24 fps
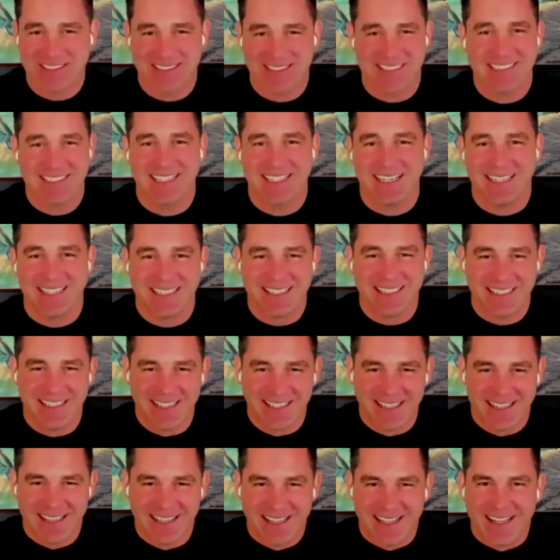It looks like that.
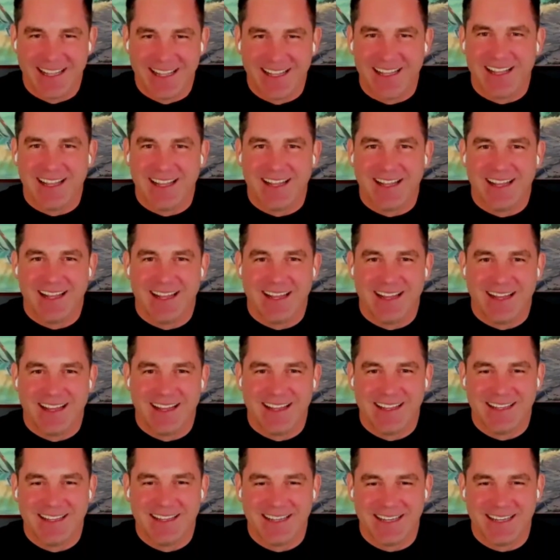snow.
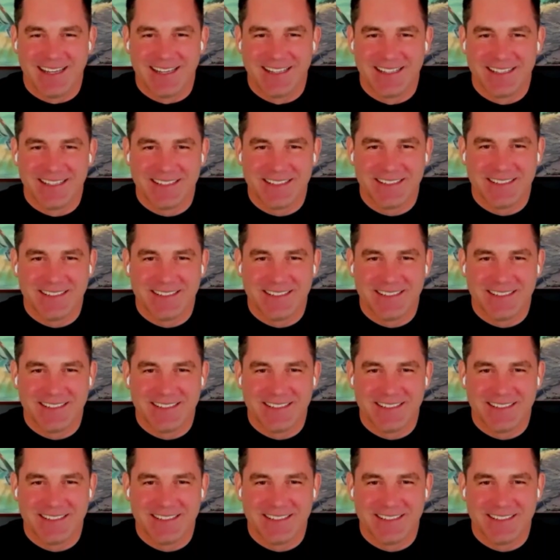That, yeah, it